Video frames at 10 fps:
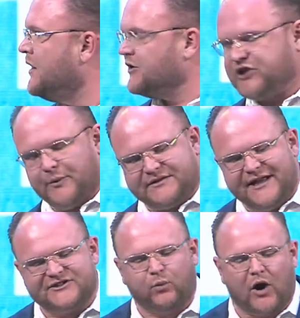So with
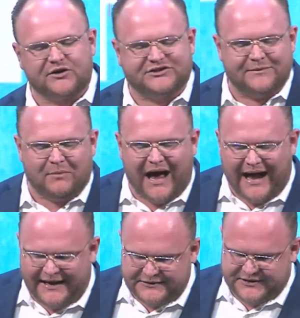these words in
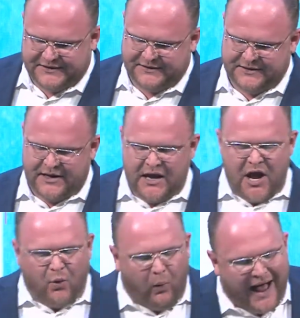mind,
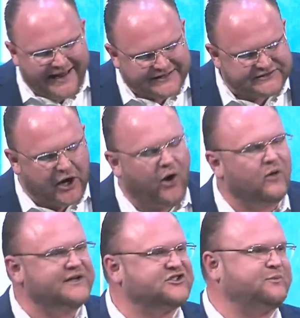why is the
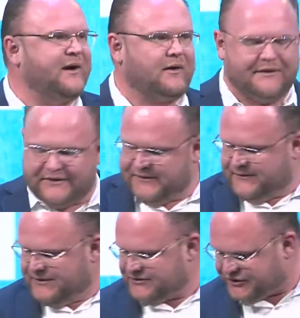Holy Spirit,
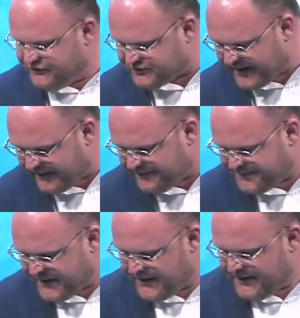excuse me,
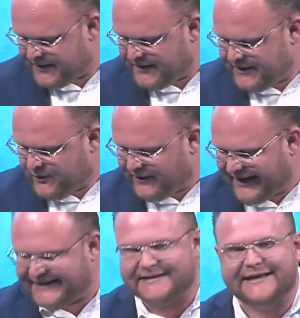when I
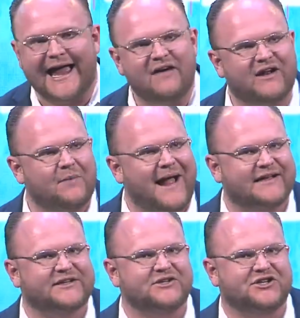get to heaven, I'm
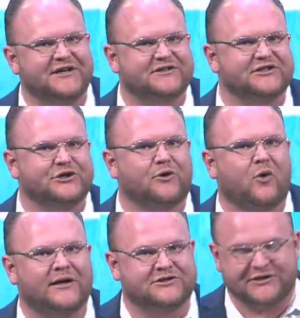asking Jesus two
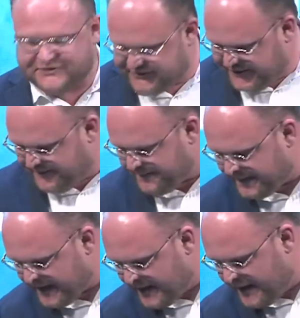questions.
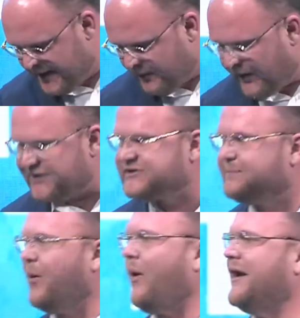What is the
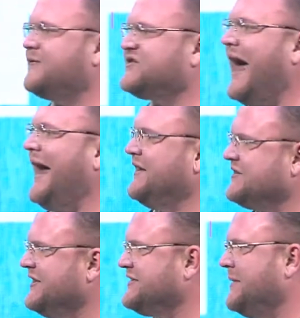point of
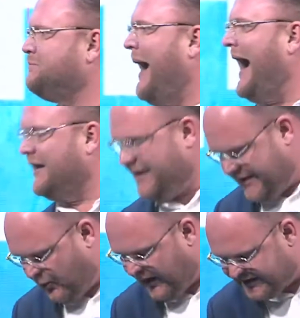sinuses and pollen,
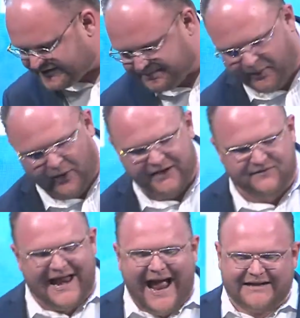and what is the point of
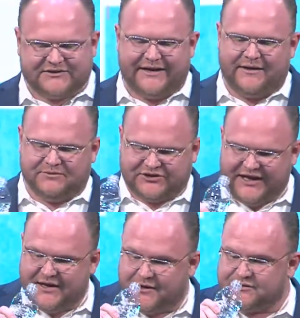gnats and
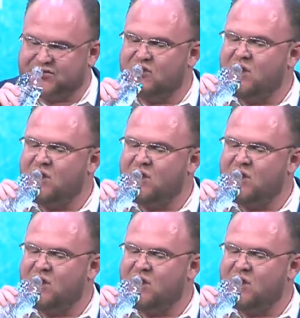mosquitoes?